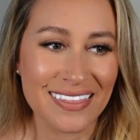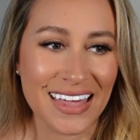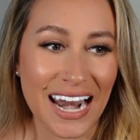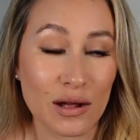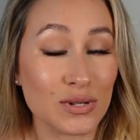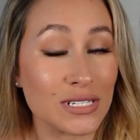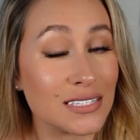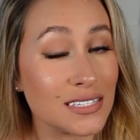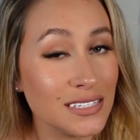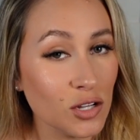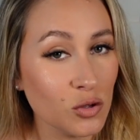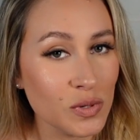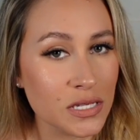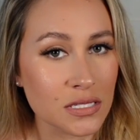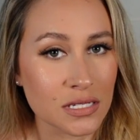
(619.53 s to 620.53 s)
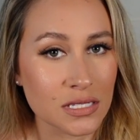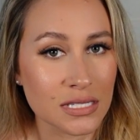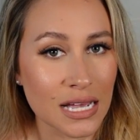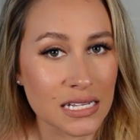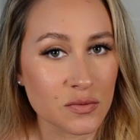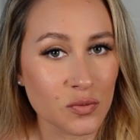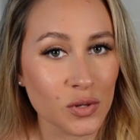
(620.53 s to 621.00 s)
that I would still be
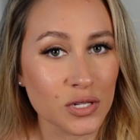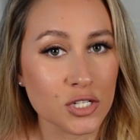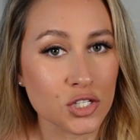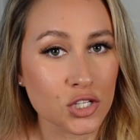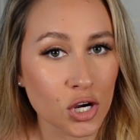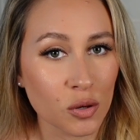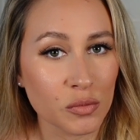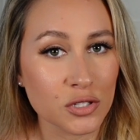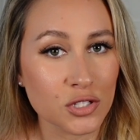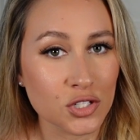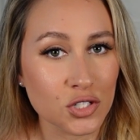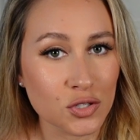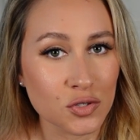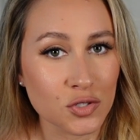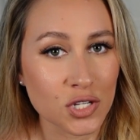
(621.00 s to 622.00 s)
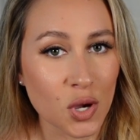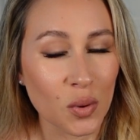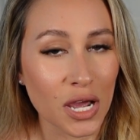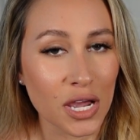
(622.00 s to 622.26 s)
successful and determined to do so.